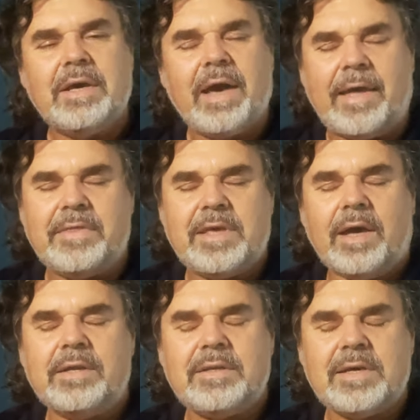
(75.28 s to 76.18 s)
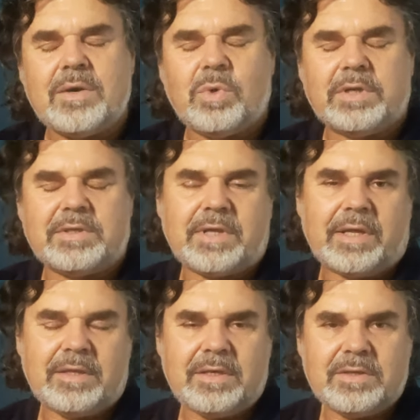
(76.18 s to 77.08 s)
And the idea was
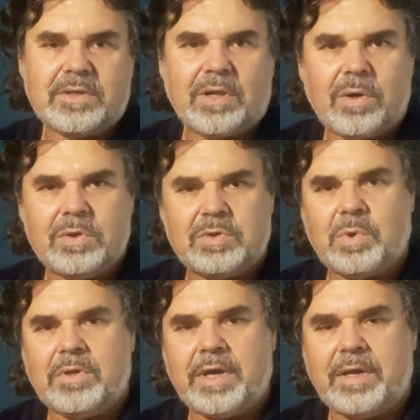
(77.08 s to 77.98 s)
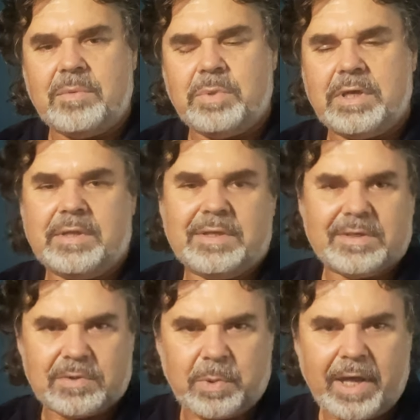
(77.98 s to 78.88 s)
that these clothes will then be
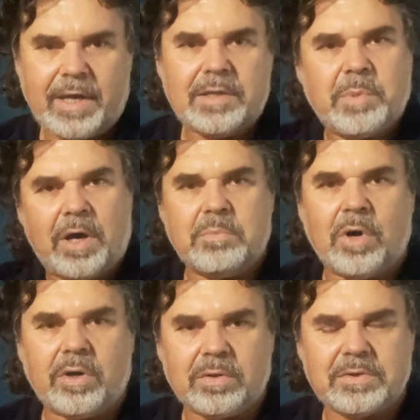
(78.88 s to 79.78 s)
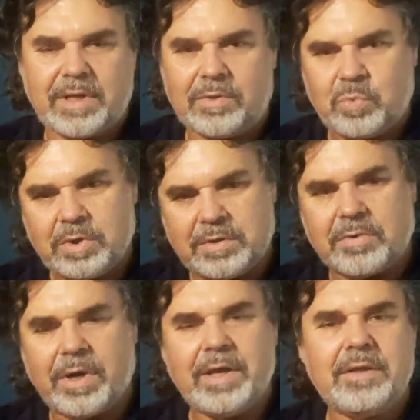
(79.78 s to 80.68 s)
displayed by models that were
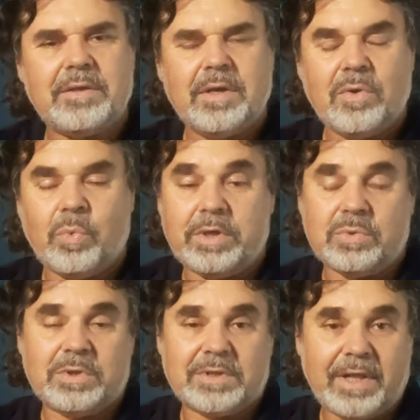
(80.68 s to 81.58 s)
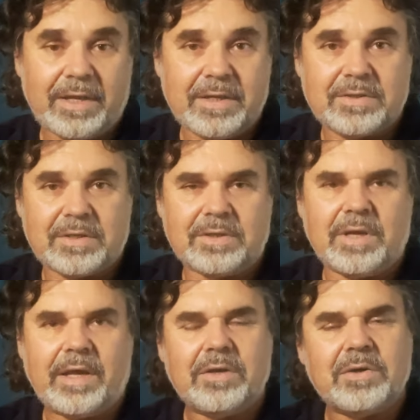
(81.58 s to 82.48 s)
trained, which was ladies and,
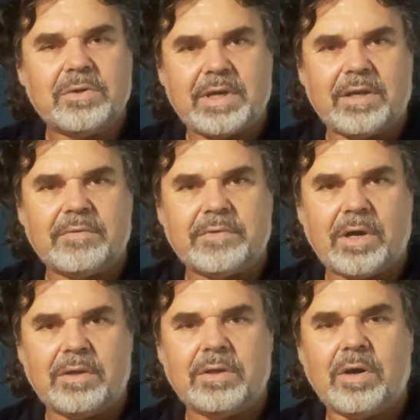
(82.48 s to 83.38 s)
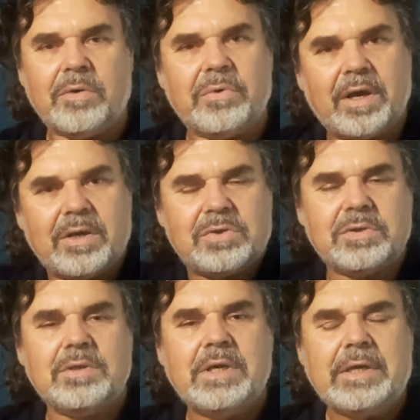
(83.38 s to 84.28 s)
and girls out of our
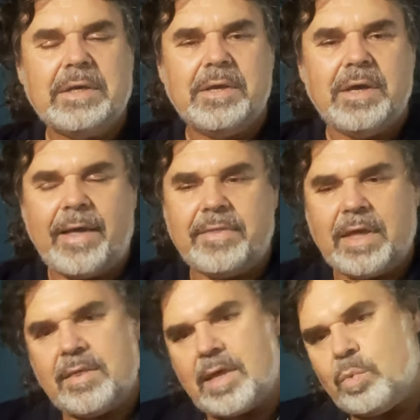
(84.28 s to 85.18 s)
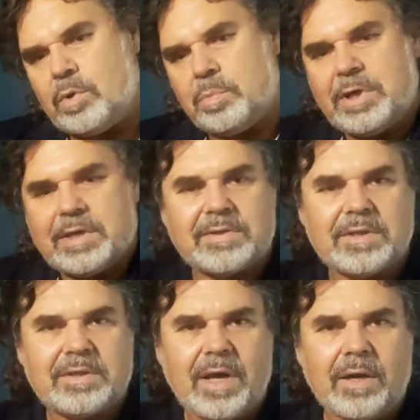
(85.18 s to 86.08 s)
congregation. And then there will be a
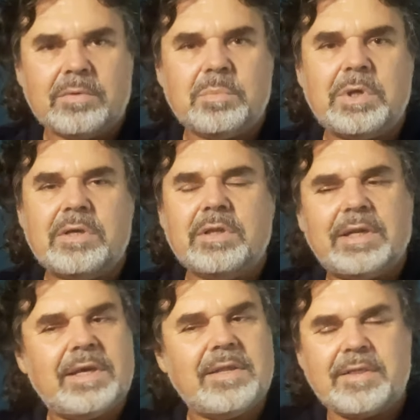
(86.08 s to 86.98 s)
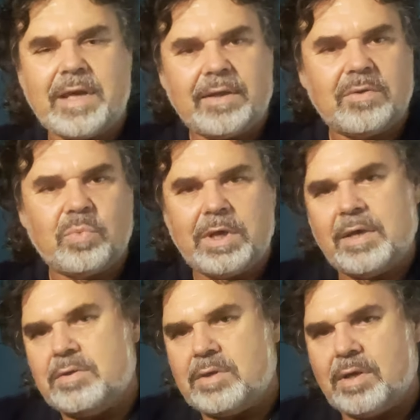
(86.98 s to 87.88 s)
sit down meal, and in that we
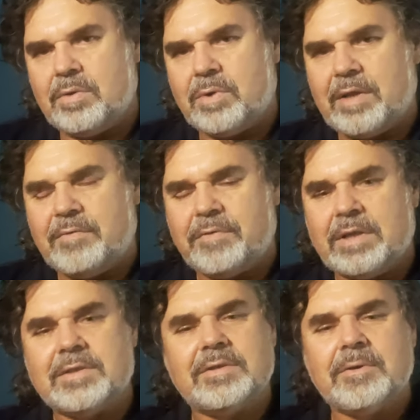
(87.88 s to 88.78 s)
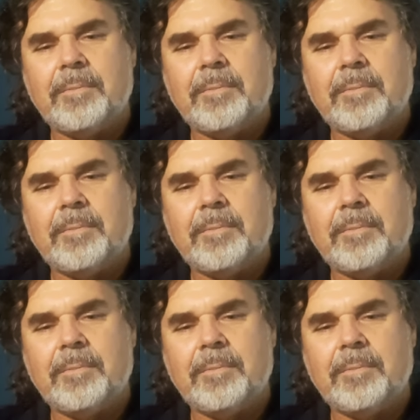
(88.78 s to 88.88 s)
can generate funds.